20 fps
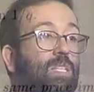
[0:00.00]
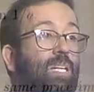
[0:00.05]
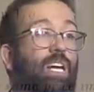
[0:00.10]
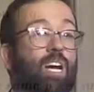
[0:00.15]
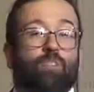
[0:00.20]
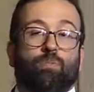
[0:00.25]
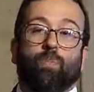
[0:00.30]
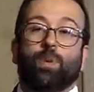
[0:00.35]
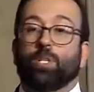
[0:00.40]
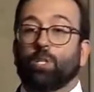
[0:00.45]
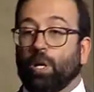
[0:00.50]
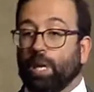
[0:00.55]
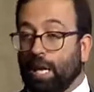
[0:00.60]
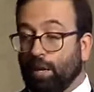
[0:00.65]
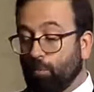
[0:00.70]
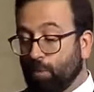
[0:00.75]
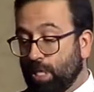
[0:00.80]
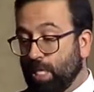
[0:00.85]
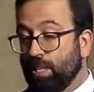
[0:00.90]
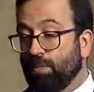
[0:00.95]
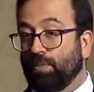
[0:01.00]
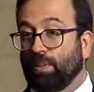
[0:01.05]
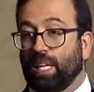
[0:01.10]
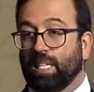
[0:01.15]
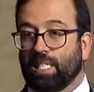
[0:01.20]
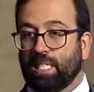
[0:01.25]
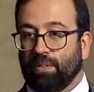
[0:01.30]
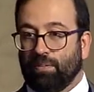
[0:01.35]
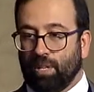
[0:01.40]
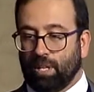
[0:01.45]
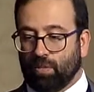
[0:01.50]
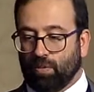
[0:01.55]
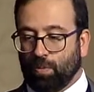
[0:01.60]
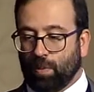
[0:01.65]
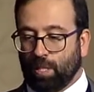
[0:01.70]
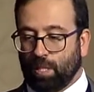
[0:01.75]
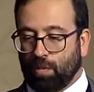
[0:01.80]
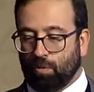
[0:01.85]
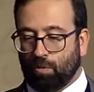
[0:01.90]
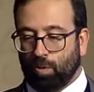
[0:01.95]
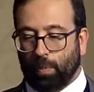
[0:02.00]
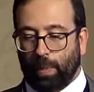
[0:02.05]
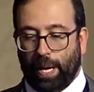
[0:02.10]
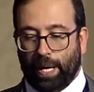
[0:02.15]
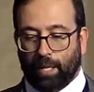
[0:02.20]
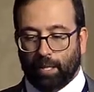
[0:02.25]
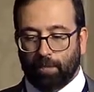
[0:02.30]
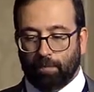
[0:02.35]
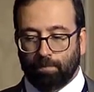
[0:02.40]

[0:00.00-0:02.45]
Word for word: the government is going to receive less dividends from the central bank.